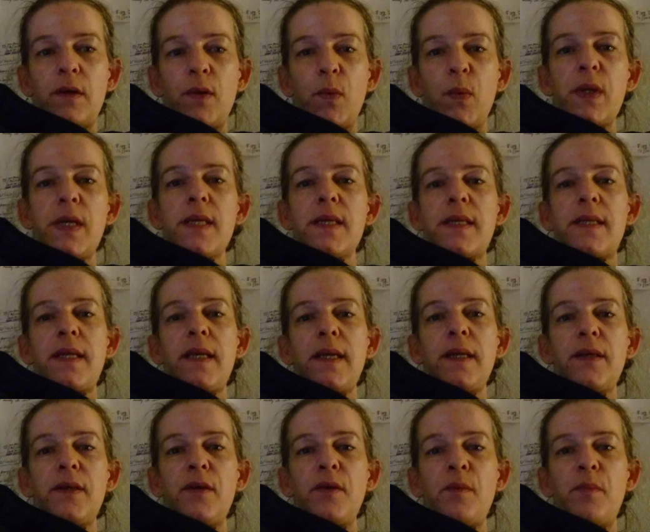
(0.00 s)

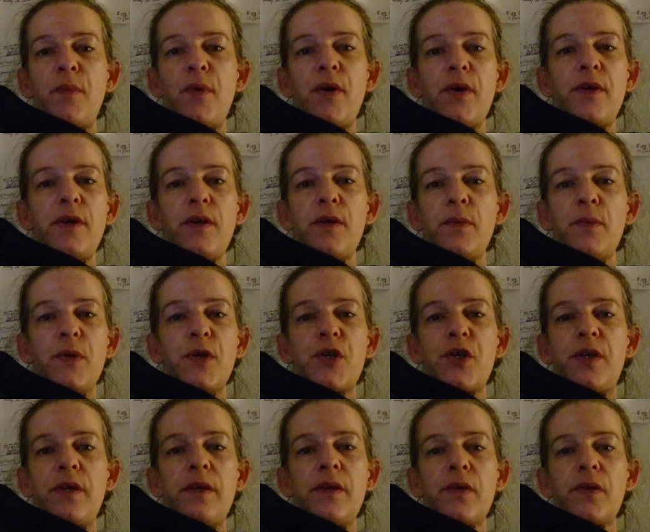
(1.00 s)
Witnessing a murder
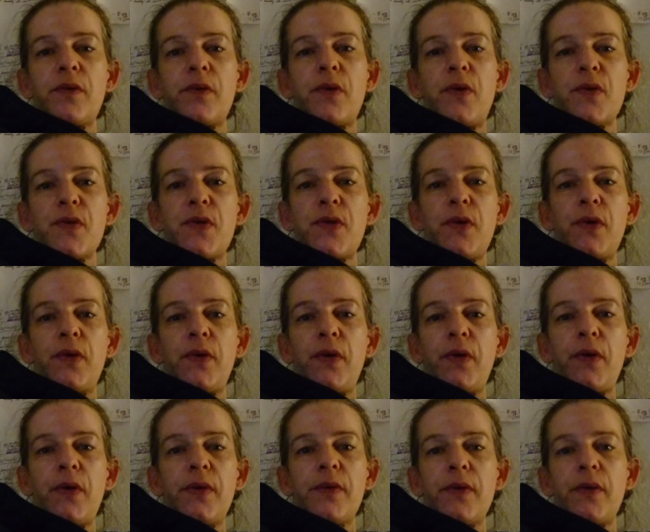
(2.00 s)
which did not concern
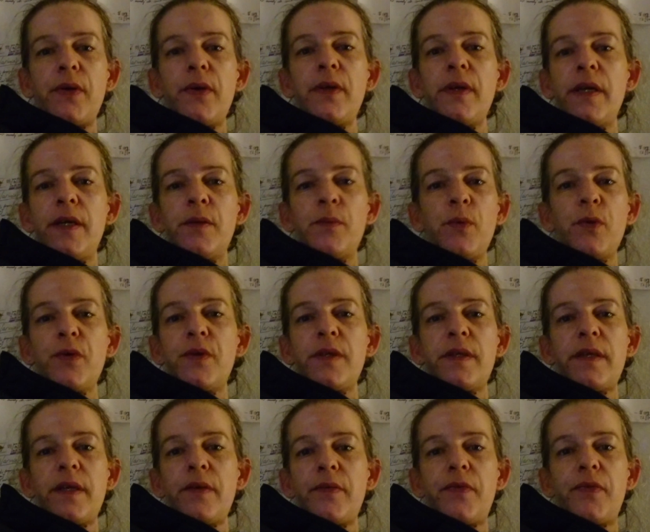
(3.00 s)
her at all and
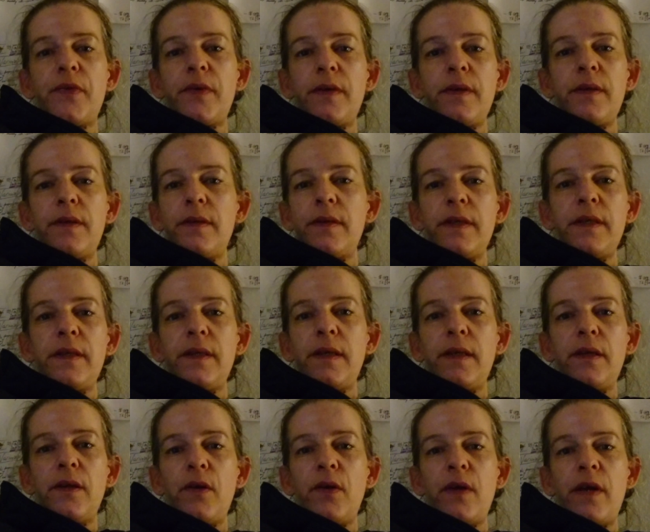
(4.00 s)
wouldn't have
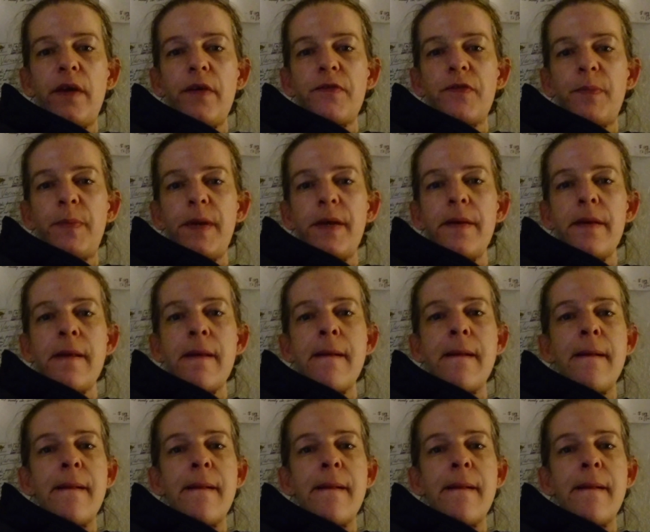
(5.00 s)
in her lifespan.